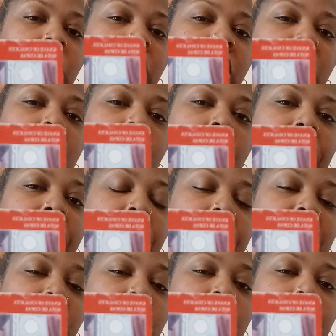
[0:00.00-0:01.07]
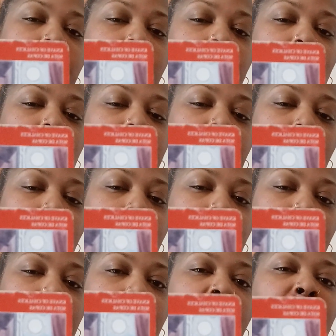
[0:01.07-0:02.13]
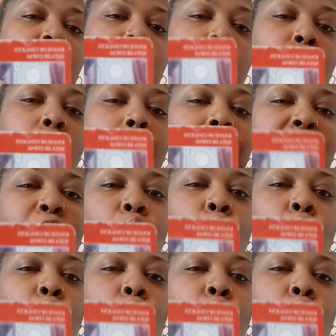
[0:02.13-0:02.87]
This is what people be doing to y'all, Gemini. So y'all be